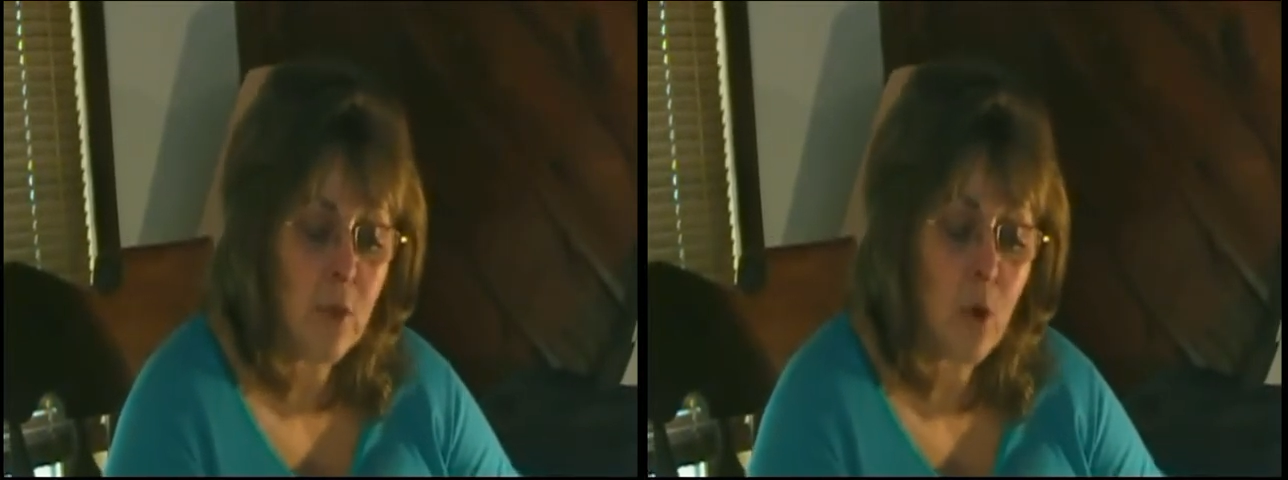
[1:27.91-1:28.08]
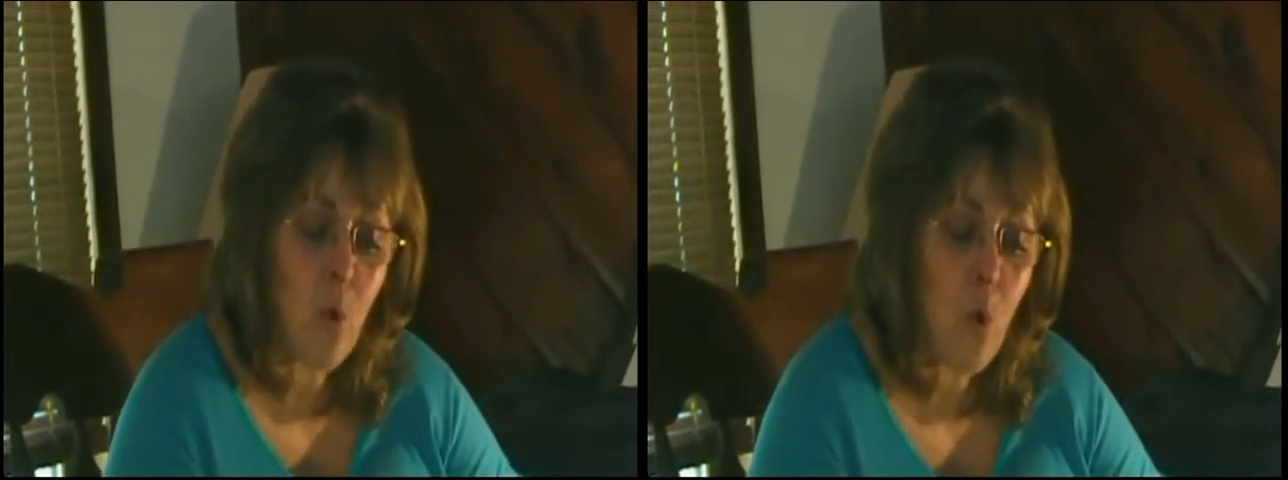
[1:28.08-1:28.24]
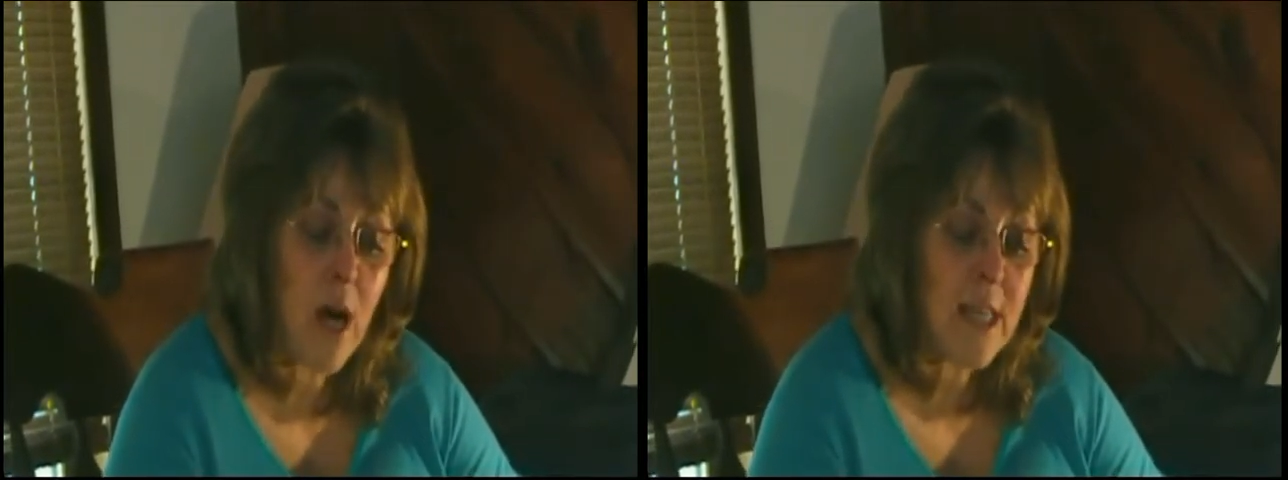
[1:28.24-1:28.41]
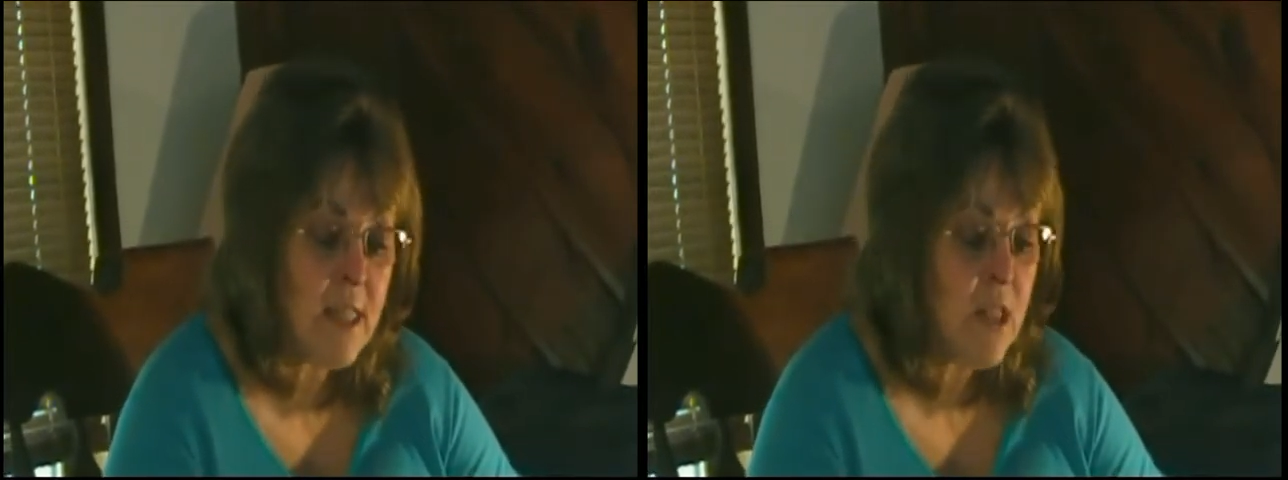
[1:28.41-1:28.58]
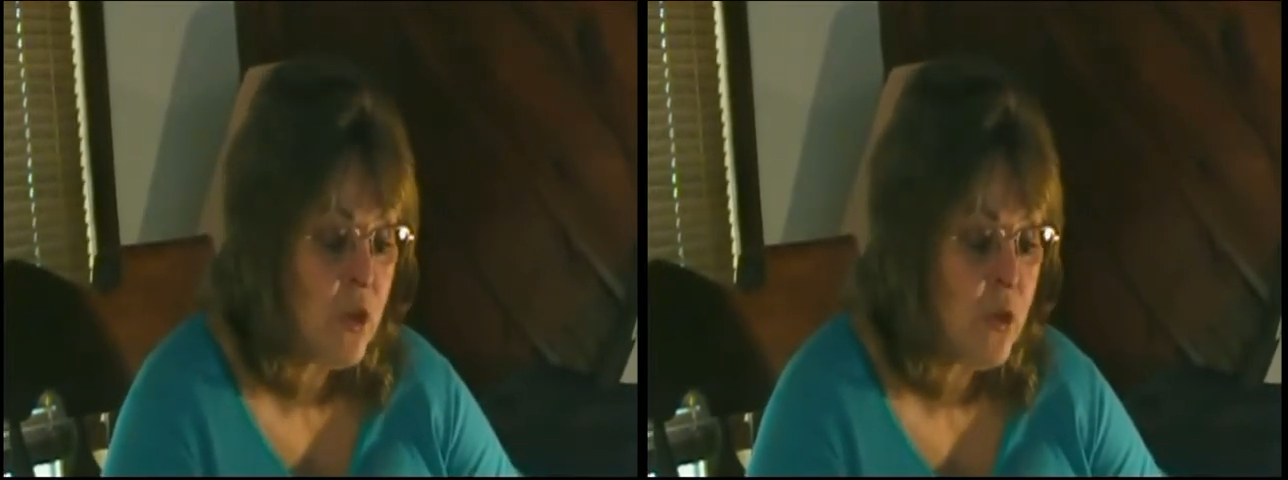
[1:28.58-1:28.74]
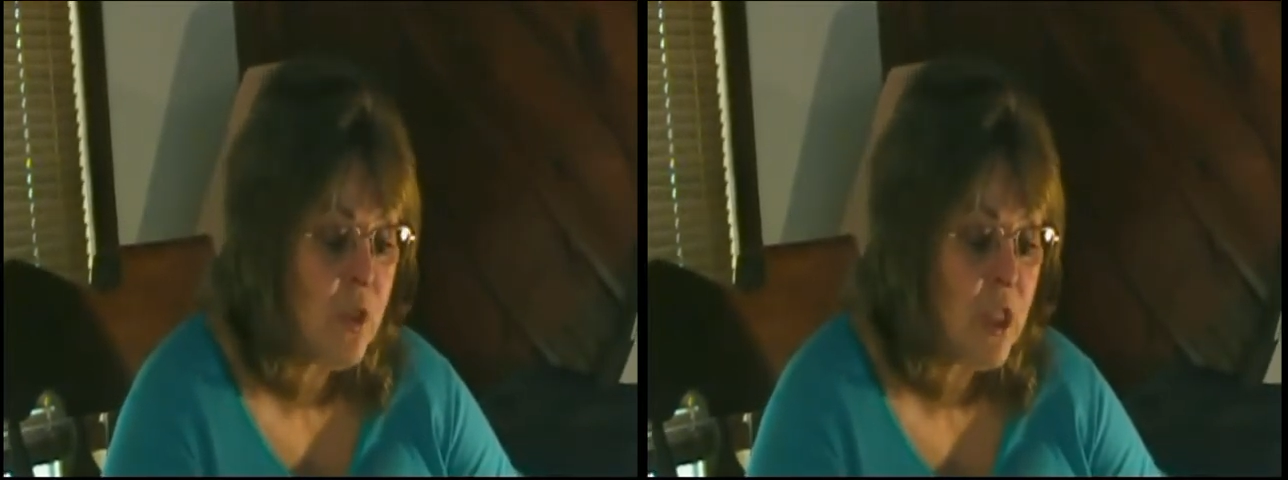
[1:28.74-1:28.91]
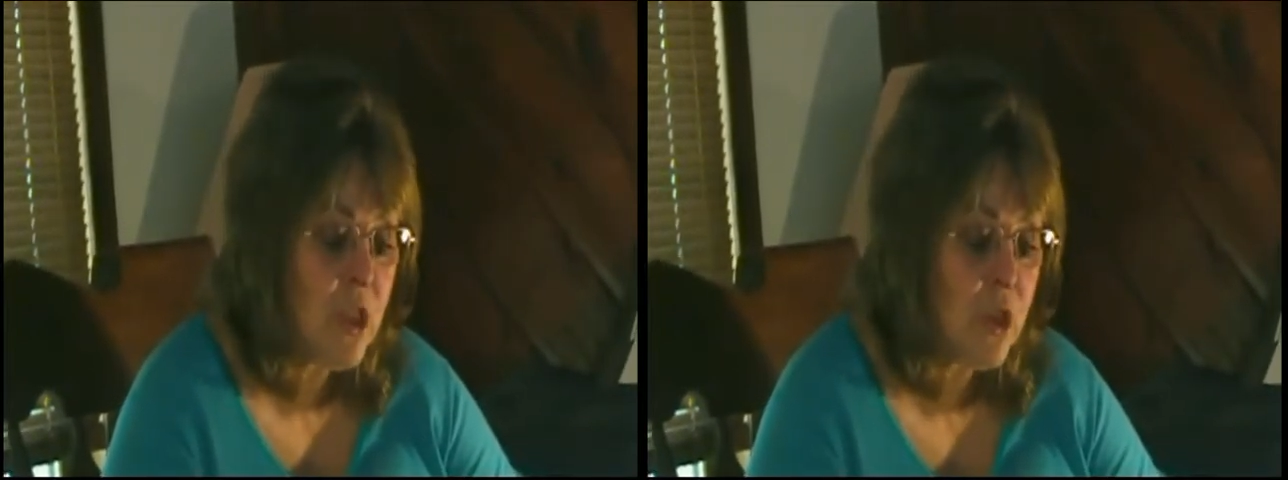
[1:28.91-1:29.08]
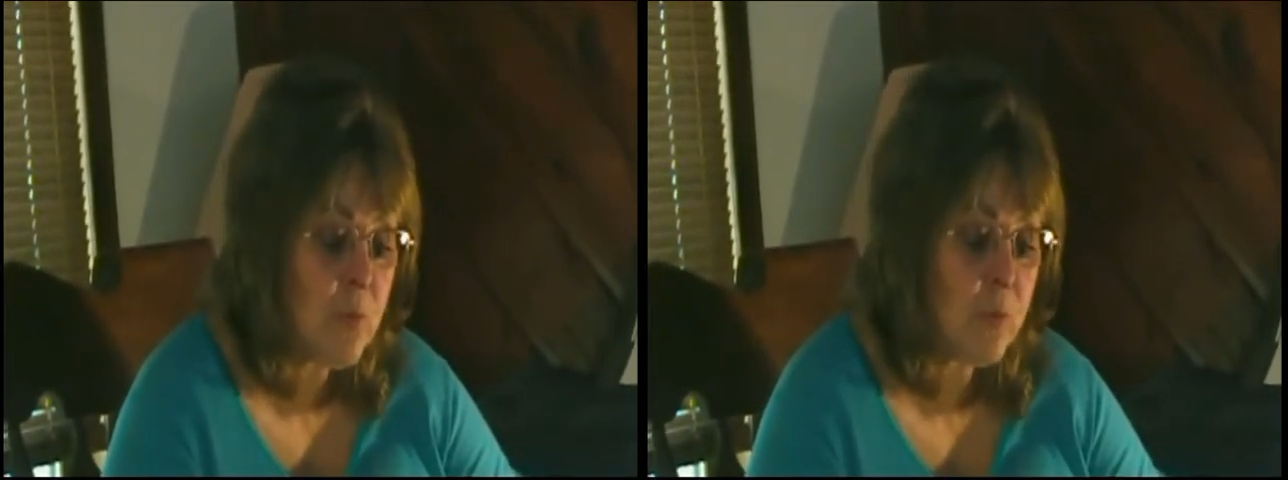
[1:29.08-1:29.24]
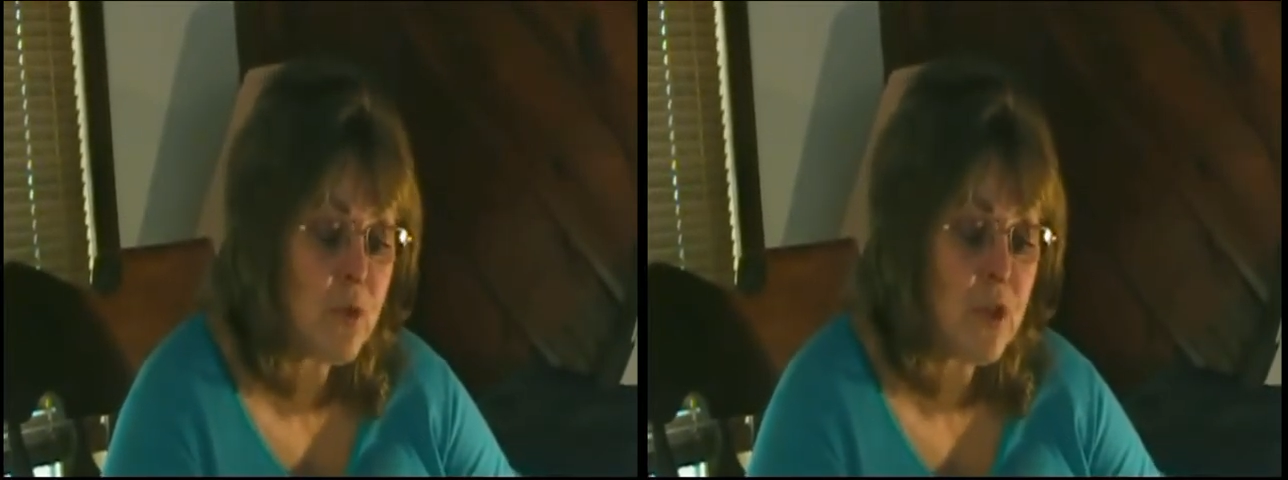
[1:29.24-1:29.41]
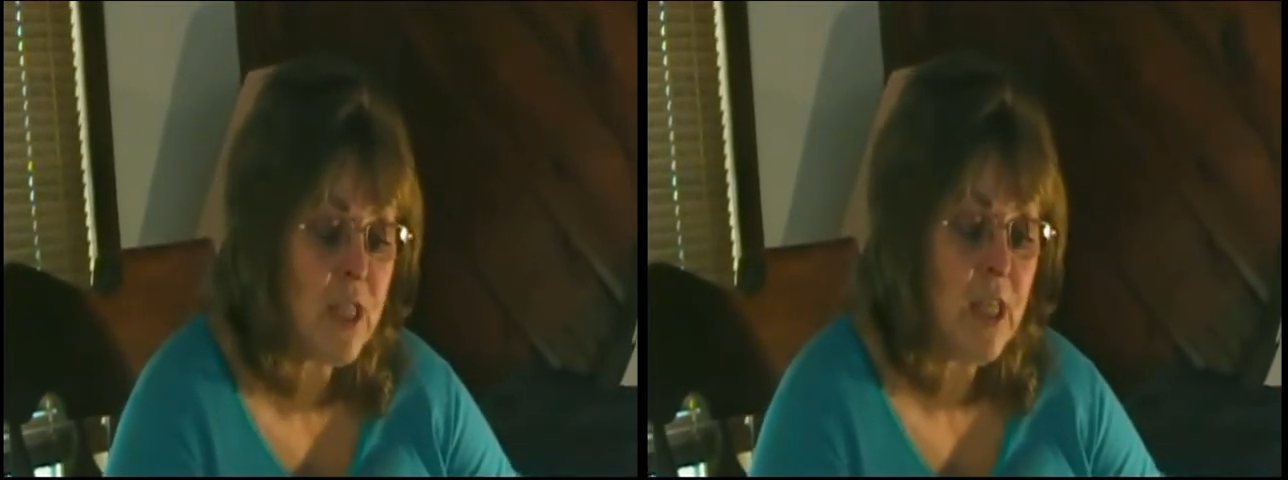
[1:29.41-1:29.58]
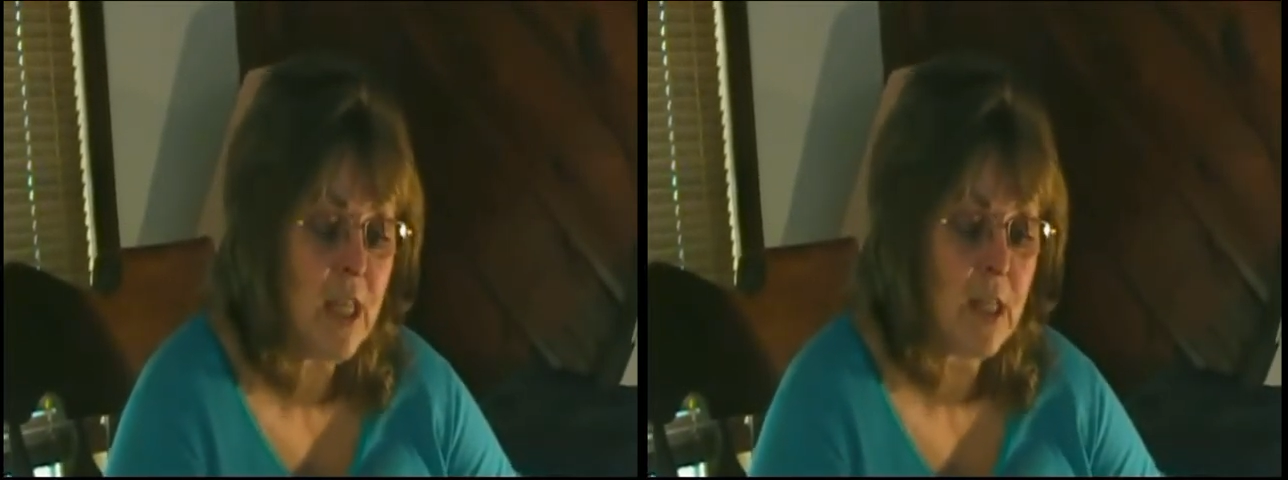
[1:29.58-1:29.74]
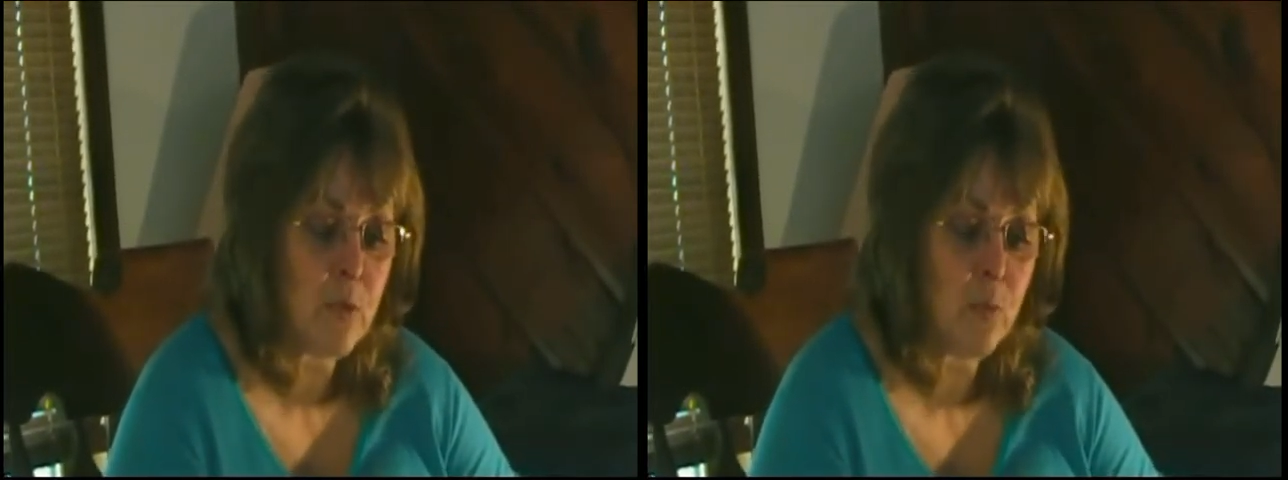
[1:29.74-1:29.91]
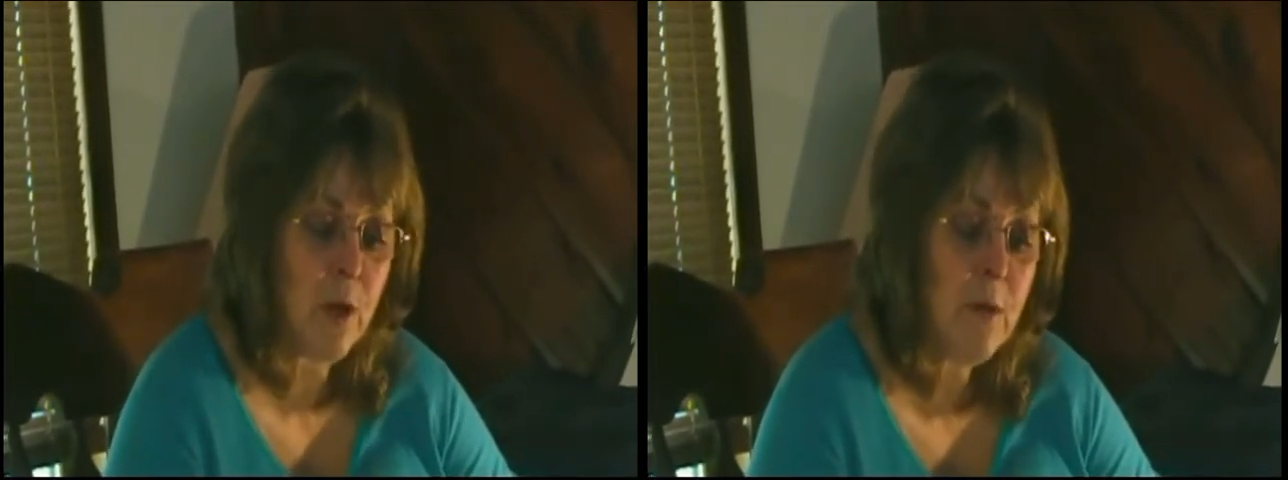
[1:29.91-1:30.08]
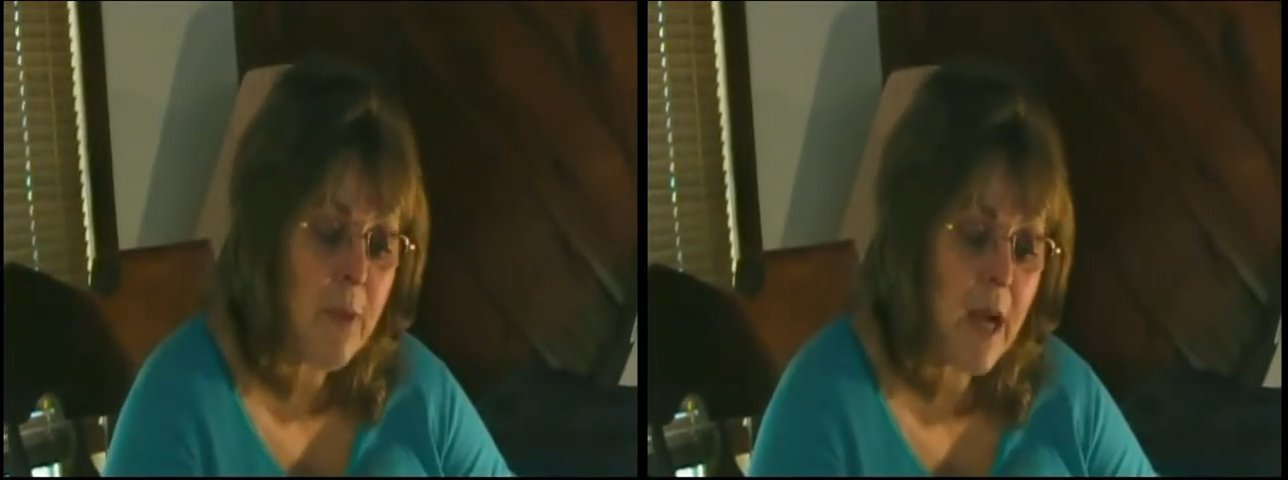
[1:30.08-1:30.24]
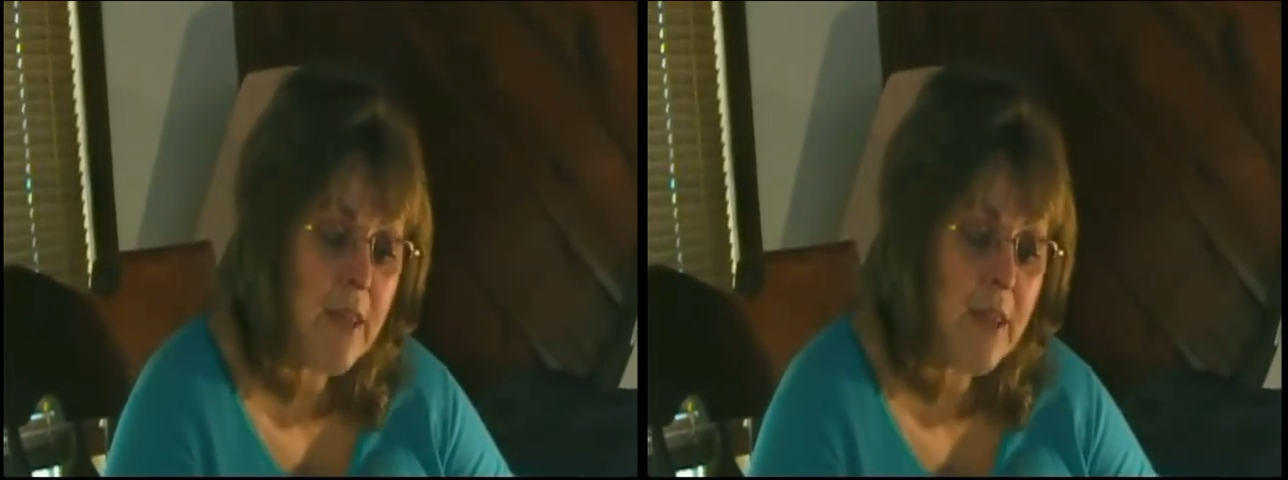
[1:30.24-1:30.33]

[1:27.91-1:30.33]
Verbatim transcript: quasi-judicial proceedings run by